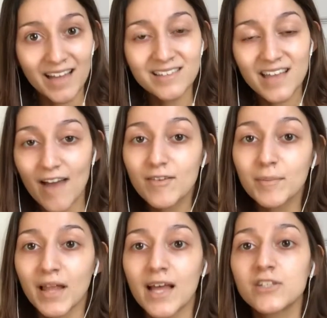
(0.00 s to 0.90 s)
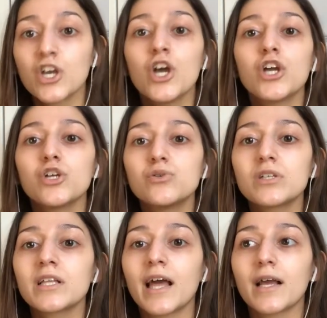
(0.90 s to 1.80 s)
having plans
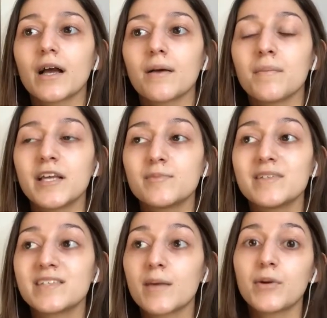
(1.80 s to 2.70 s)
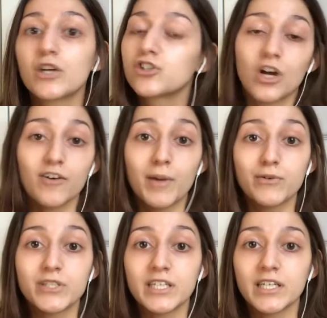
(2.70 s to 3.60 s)
usually like makes me skip a chunk of my
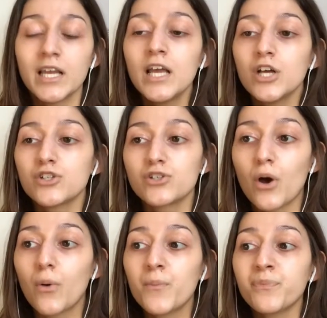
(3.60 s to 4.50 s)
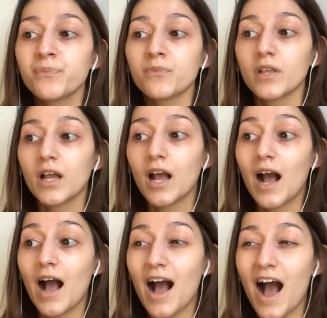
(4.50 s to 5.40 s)
routine. So
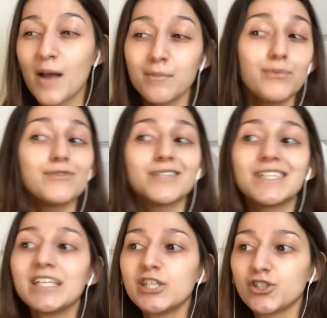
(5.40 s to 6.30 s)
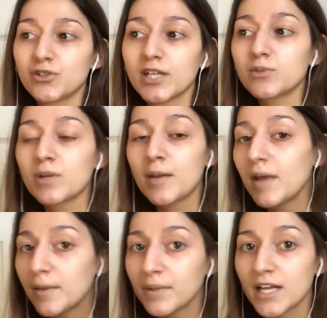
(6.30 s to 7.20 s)
I'm pretty strict when I
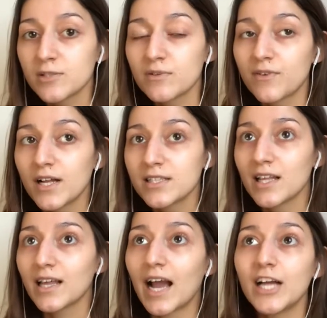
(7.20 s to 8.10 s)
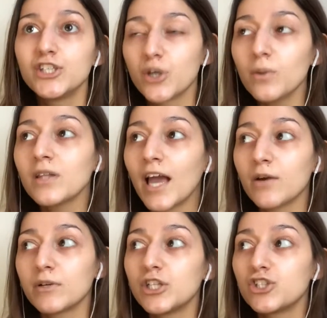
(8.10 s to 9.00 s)
make plans with friends that like I don't like
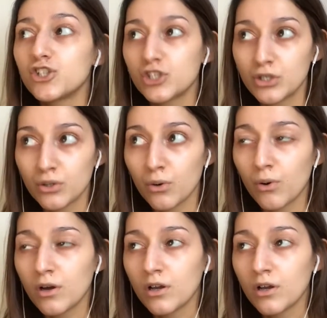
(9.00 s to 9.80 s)
when it's too